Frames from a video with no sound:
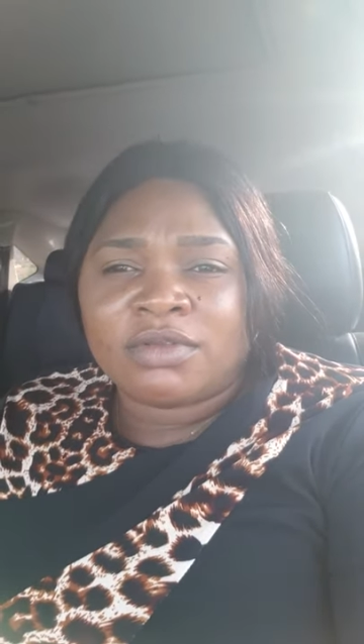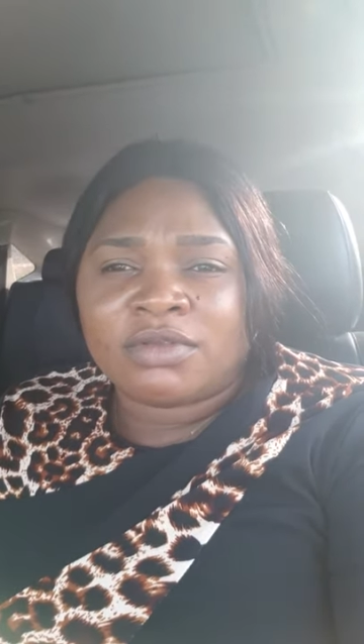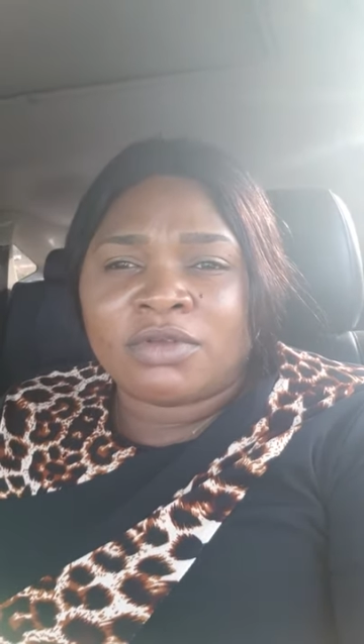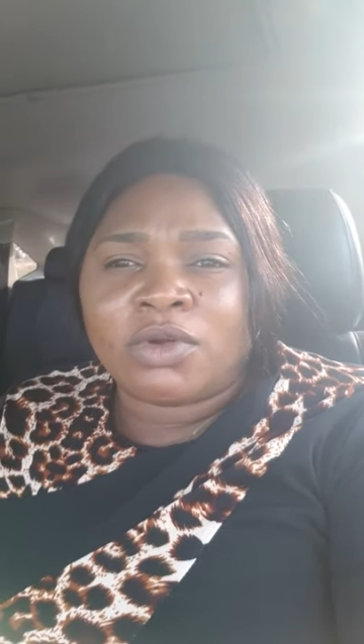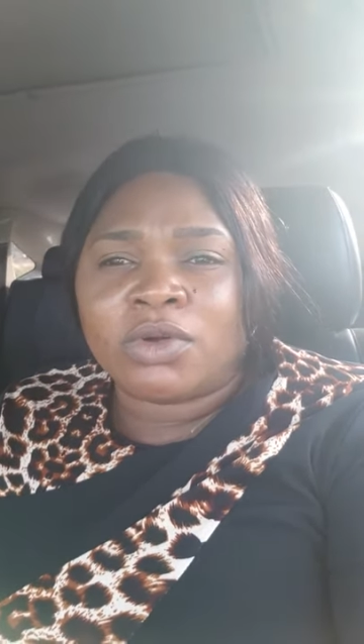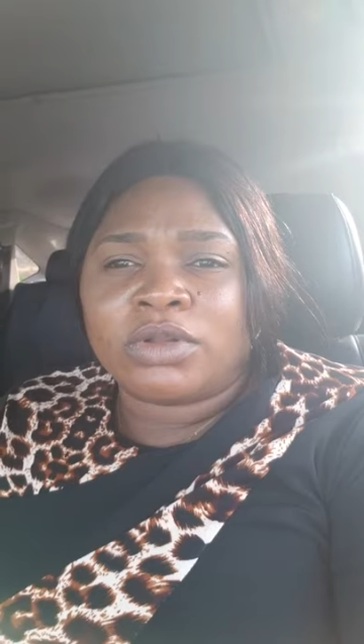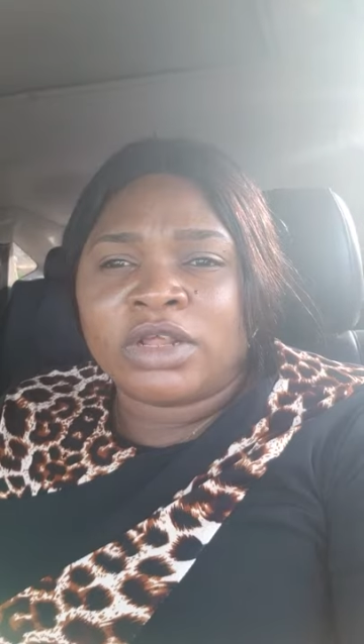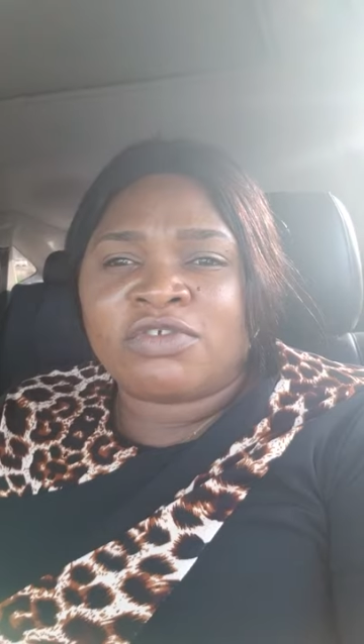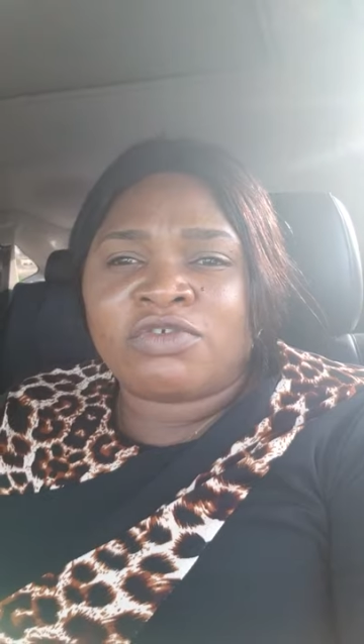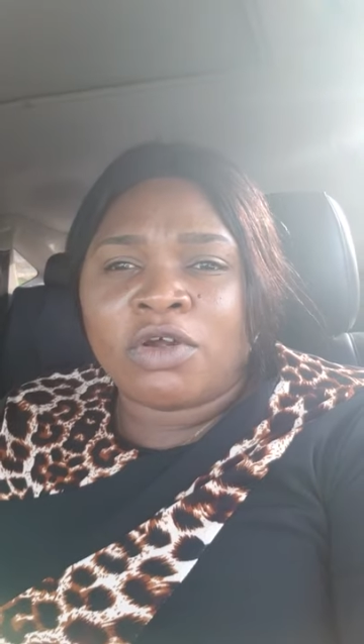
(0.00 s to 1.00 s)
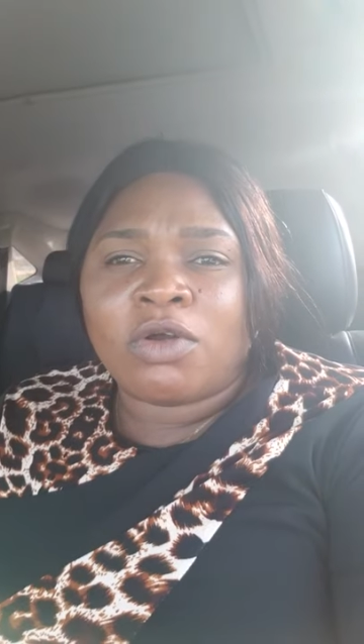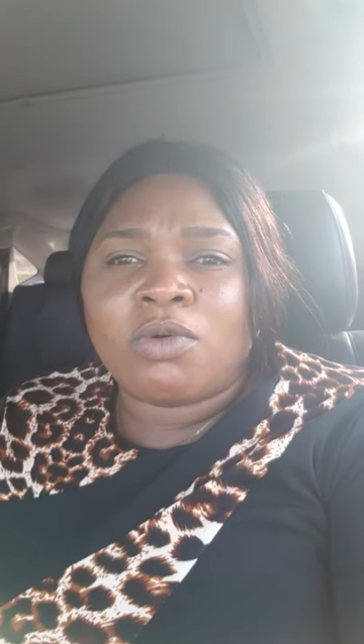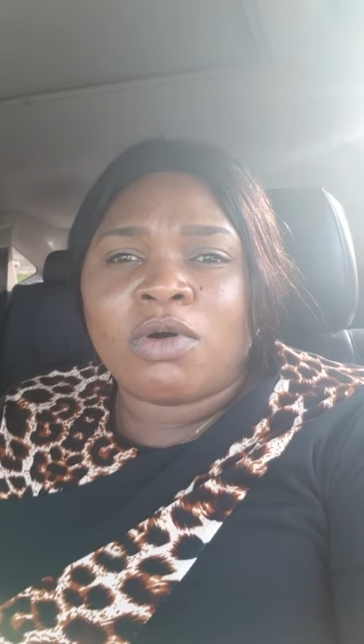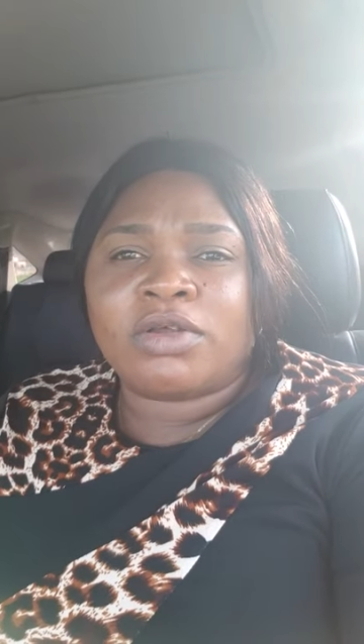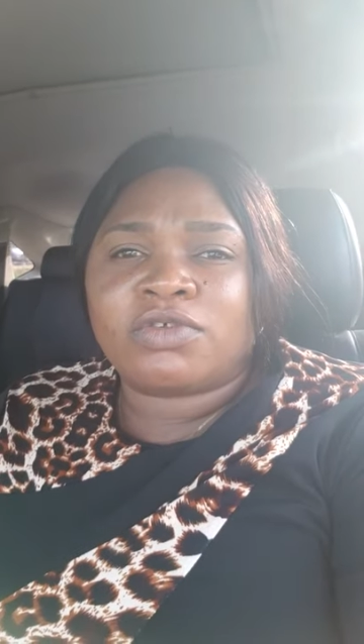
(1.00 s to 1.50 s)
So the strong
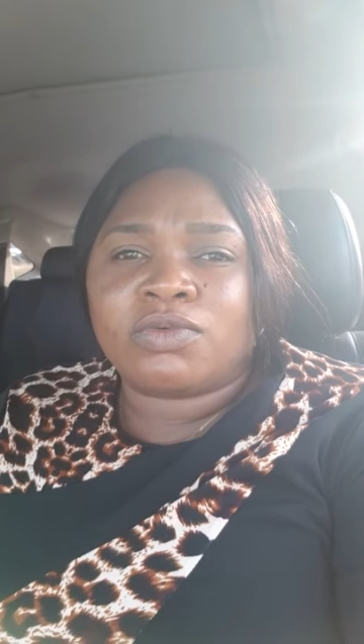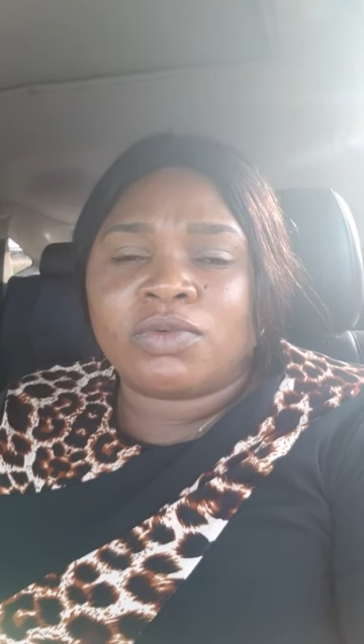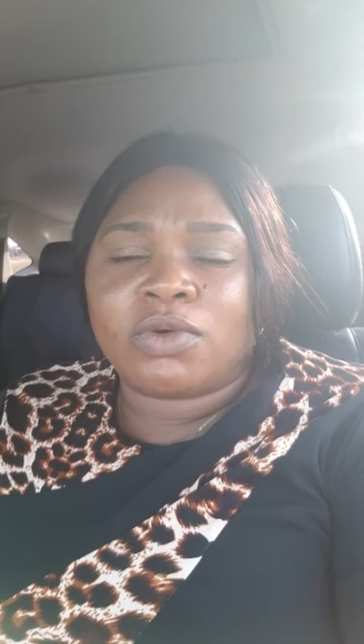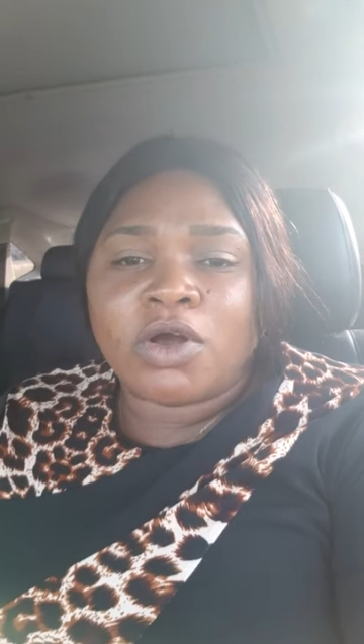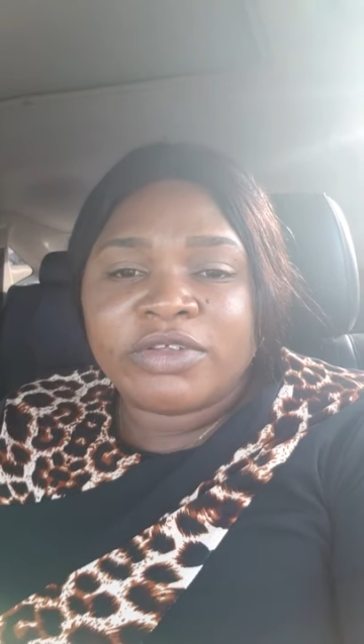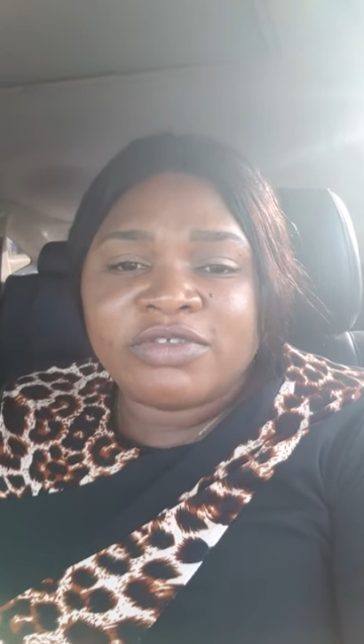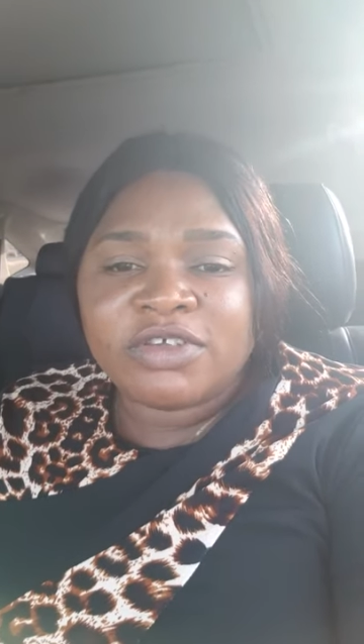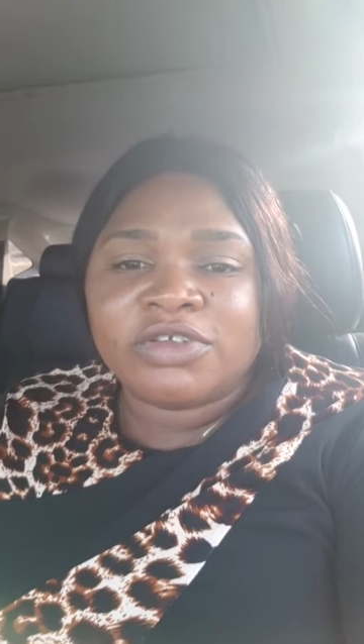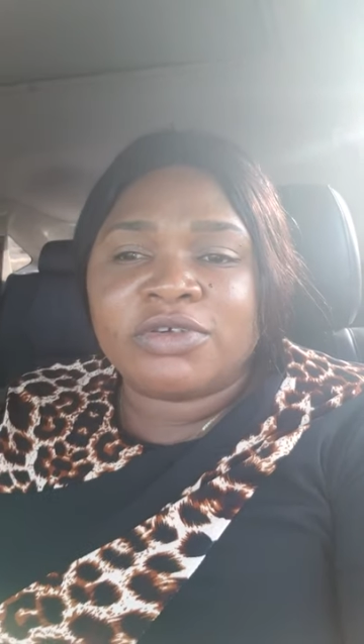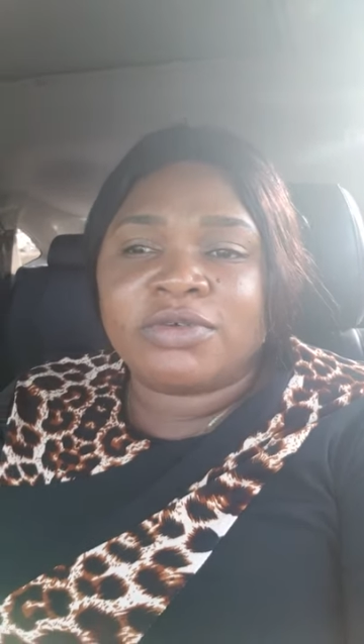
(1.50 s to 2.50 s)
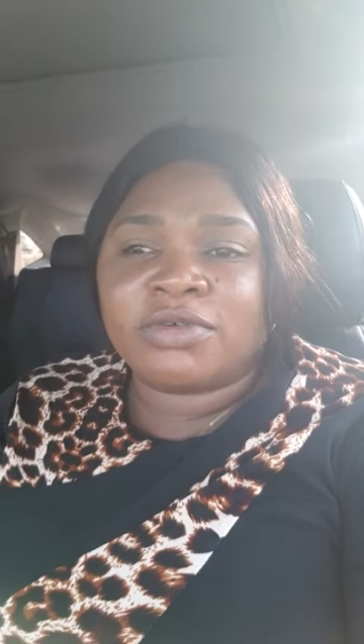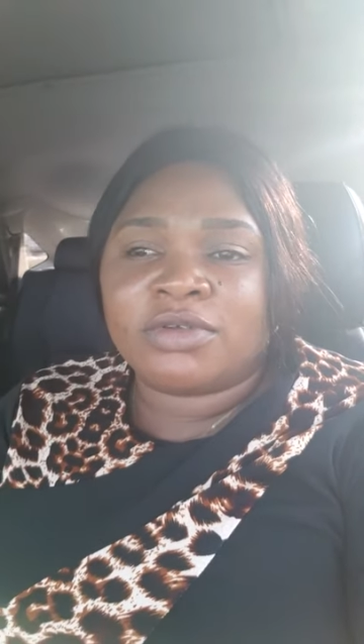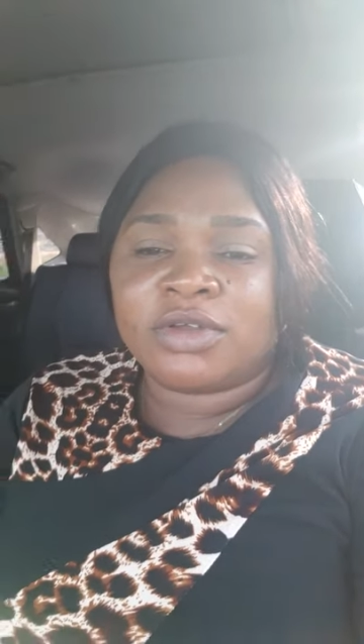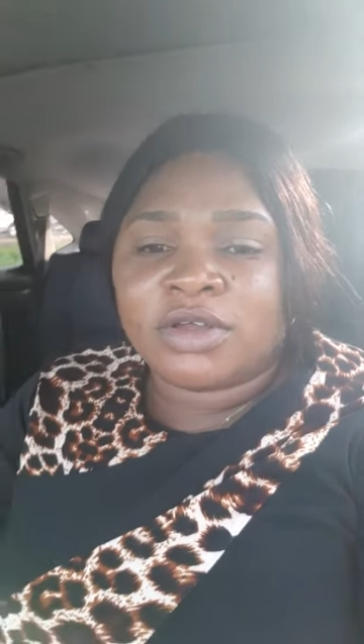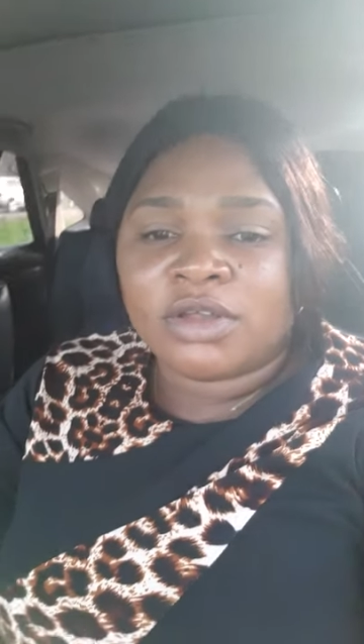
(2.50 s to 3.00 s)
ones will continue
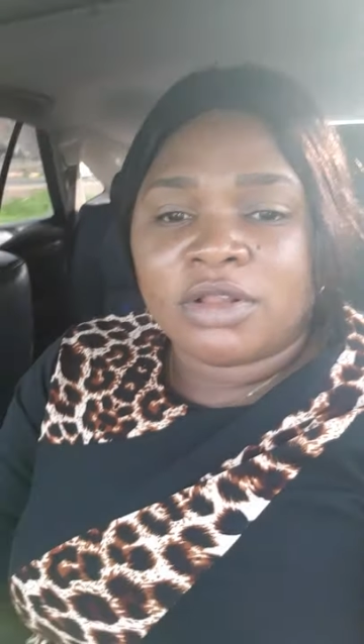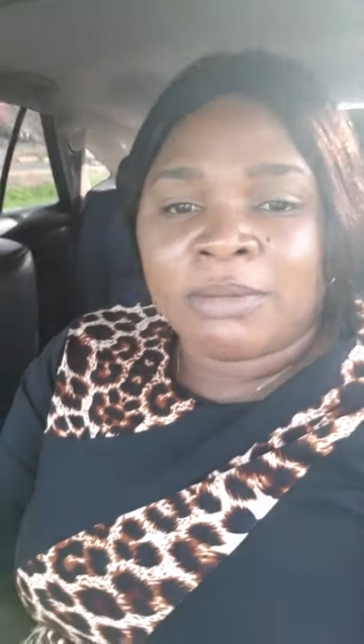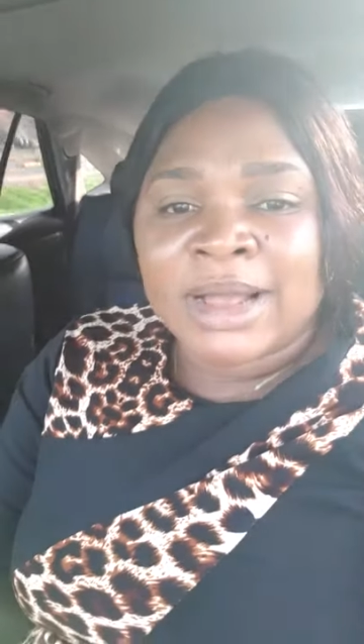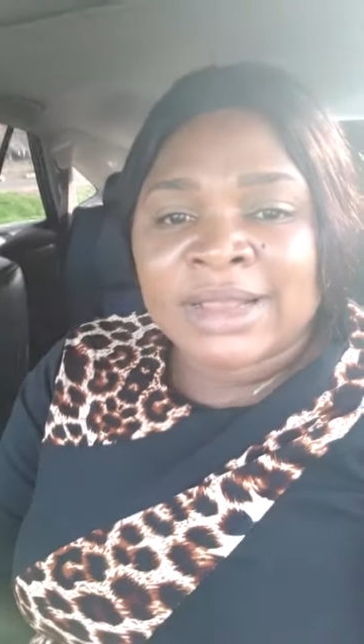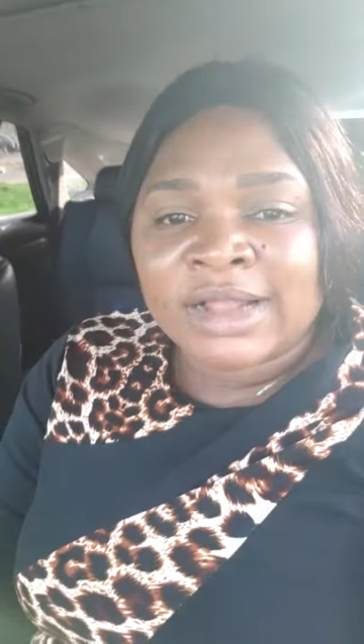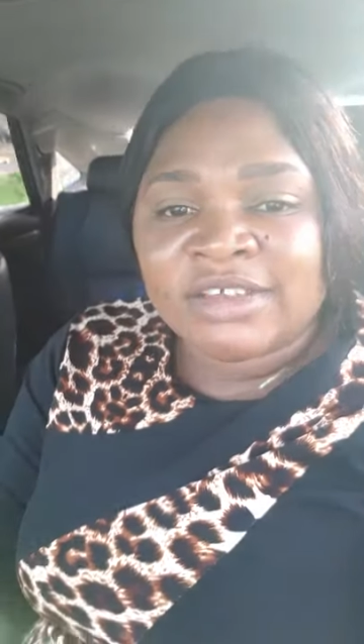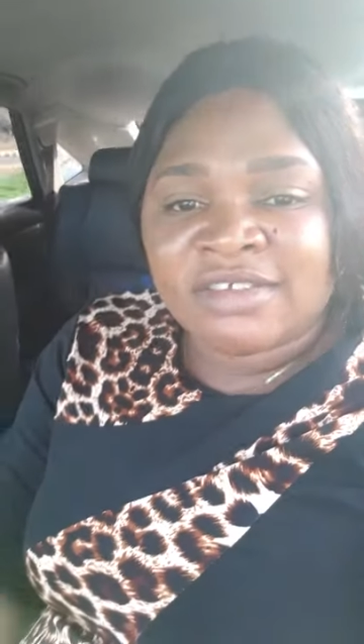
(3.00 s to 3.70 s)
no matter the